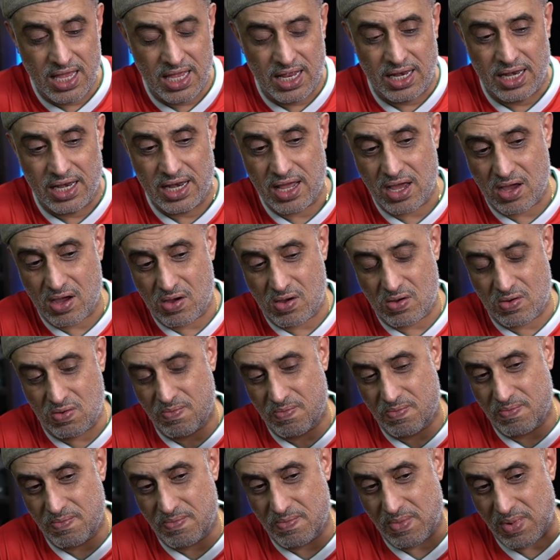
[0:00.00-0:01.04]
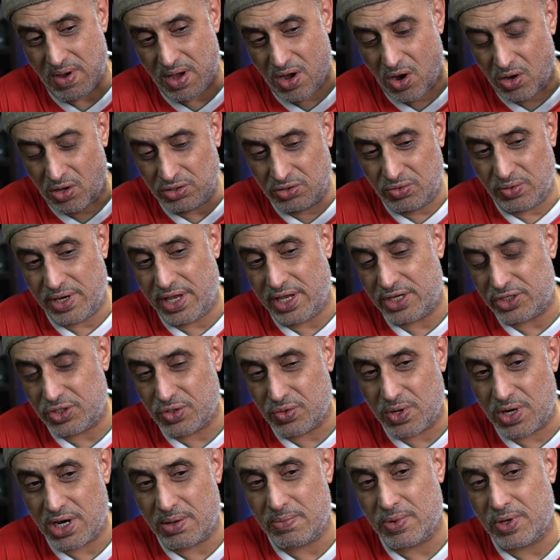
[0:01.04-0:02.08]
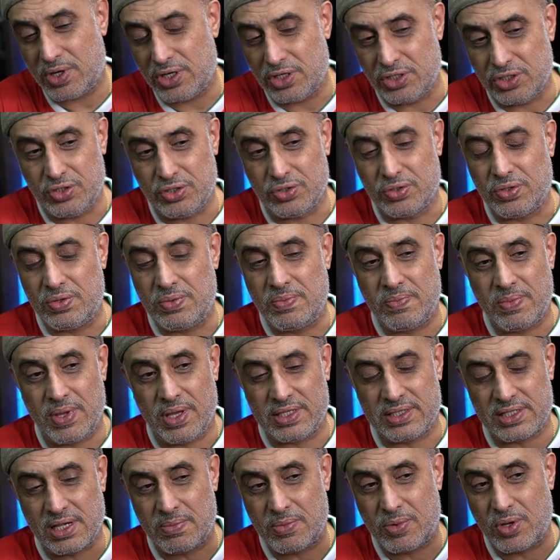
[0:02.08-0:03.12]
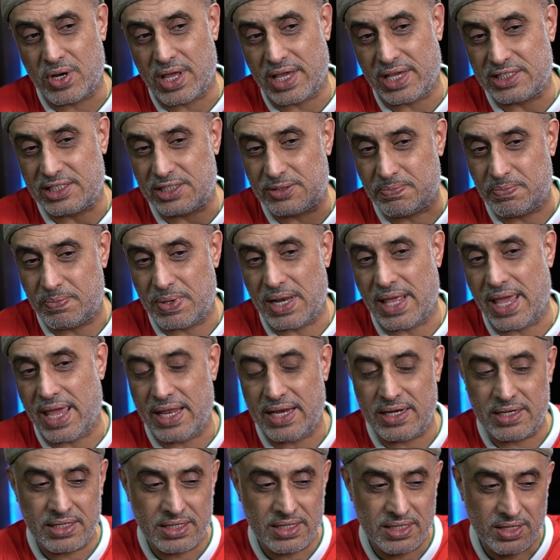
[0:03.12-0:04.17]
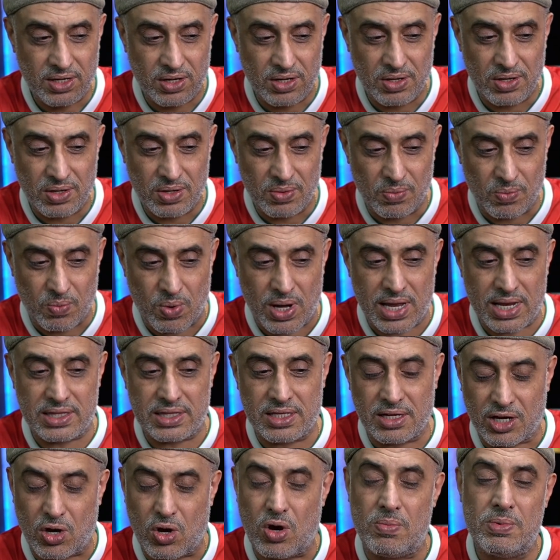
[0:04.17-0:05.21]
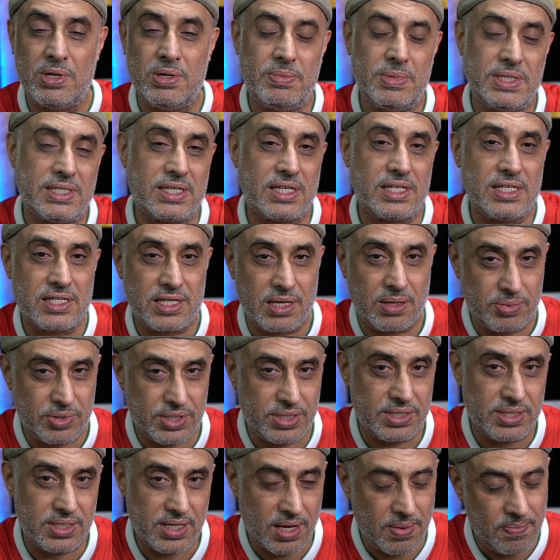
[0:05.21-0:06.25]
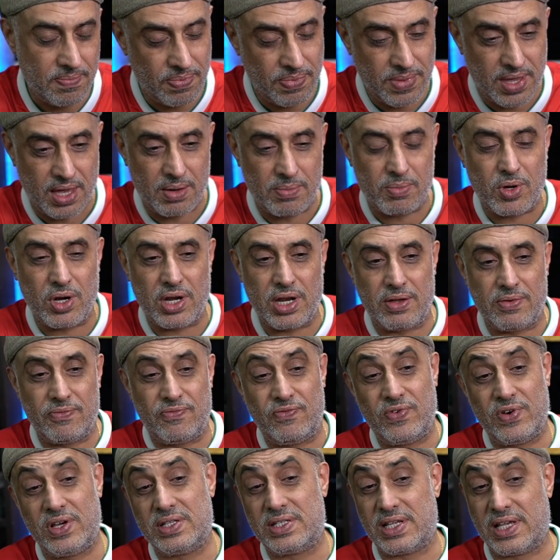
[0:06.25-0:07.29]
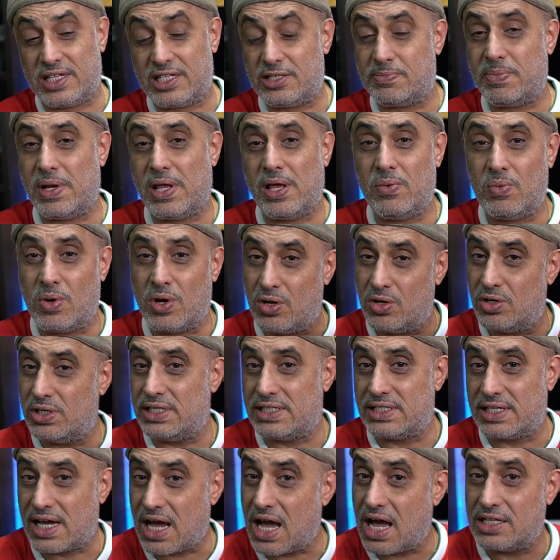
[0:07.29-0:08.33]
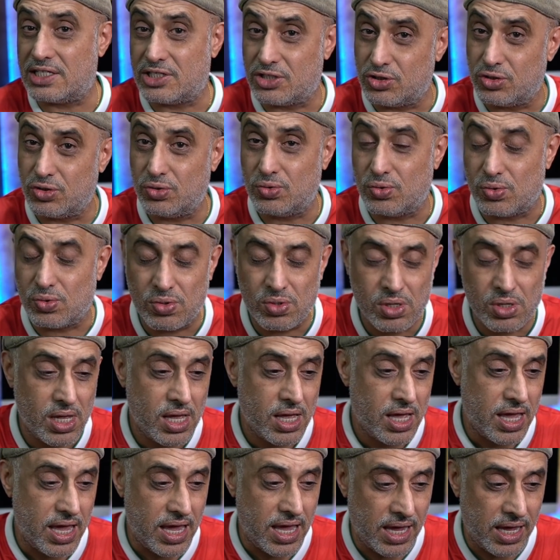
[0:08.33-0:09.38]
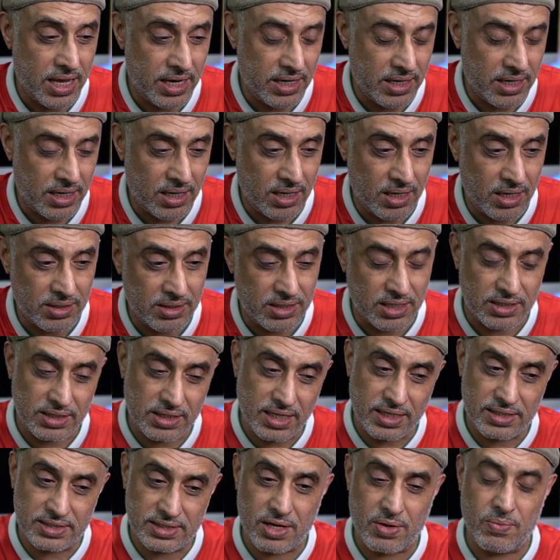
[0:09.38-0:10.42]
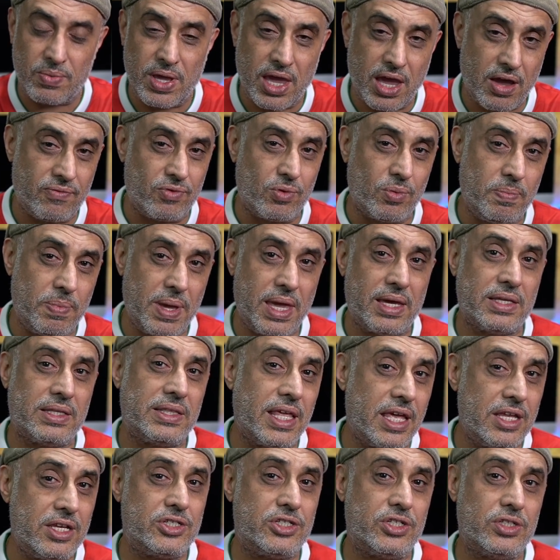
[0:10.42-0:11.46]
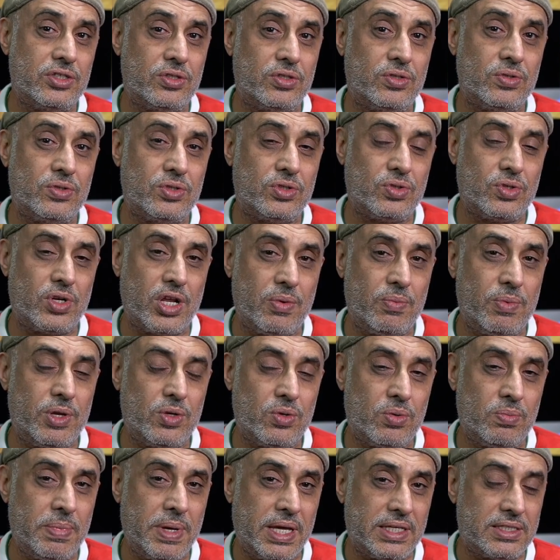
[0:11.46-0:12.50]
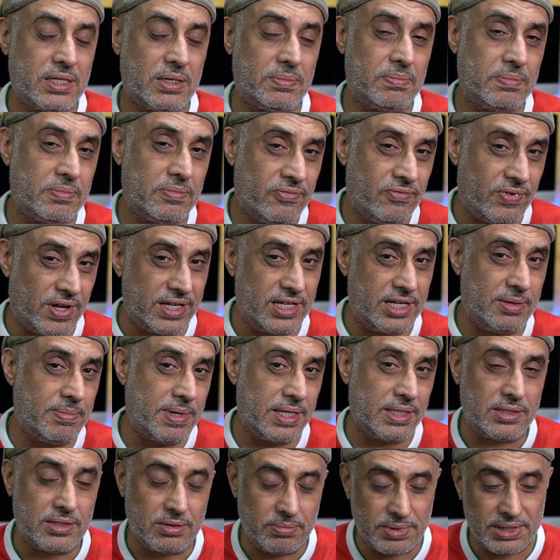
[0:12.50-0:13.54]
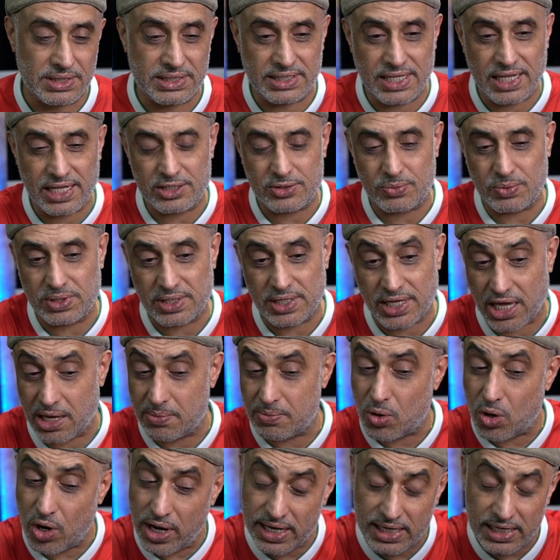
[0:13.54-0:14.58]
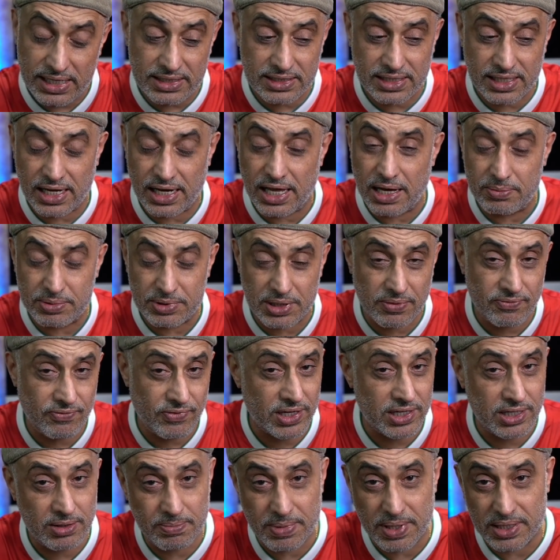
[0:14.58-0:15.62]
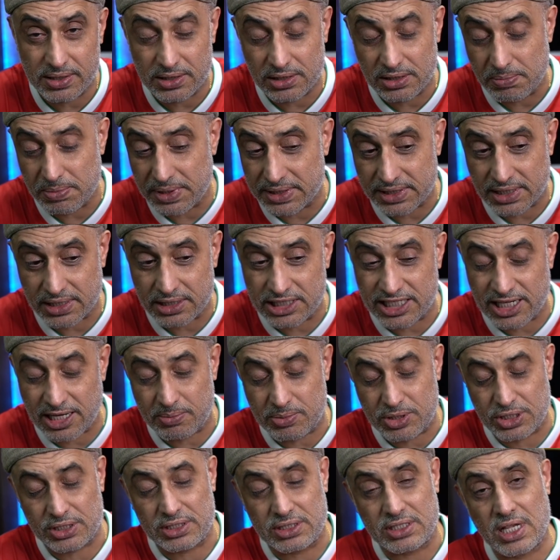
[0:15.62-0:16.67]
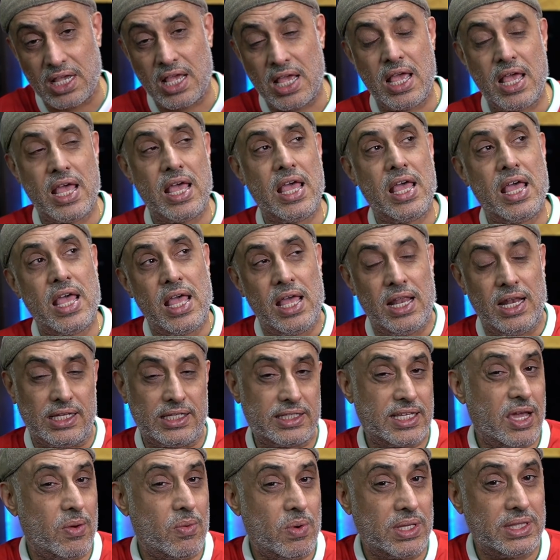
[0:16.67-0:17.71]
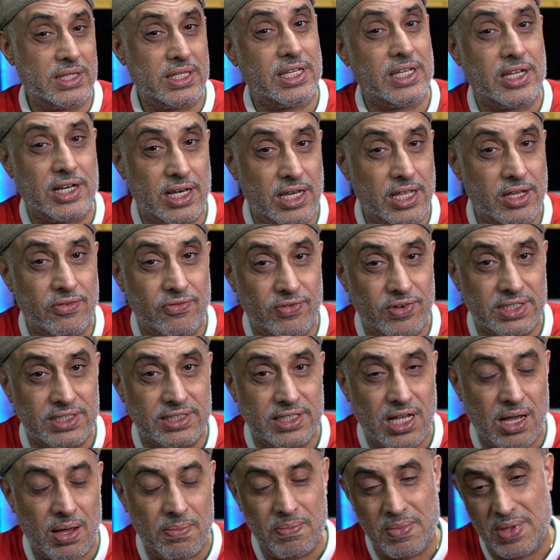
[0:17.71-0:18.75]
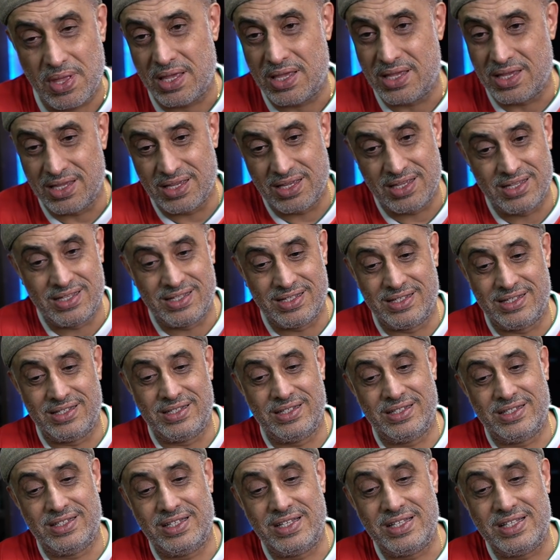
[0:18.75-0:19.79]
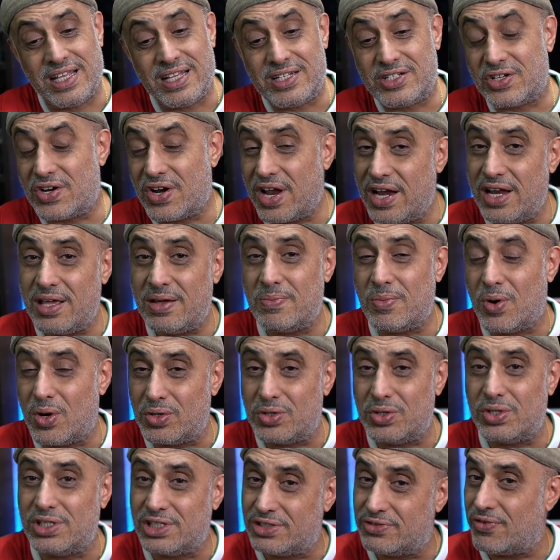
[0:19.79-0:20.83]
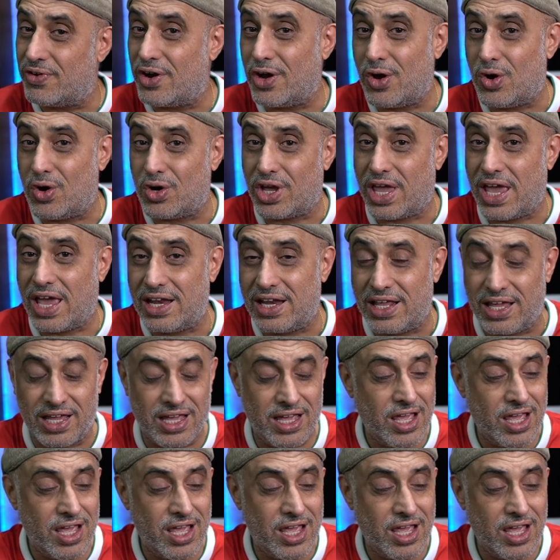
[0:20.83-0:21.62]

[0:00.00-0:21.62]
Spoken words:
Now, on today's show, what I'm going to do is I'm going to explain what the common misconceptions are. I'm going to first explain what all these cards do and the things that we have to pay attention to so that we don't make some fundamental mistakes with the game, or at least clear up some fundamental misconceptions. Let's get one thing clear first up. The training module is very organic.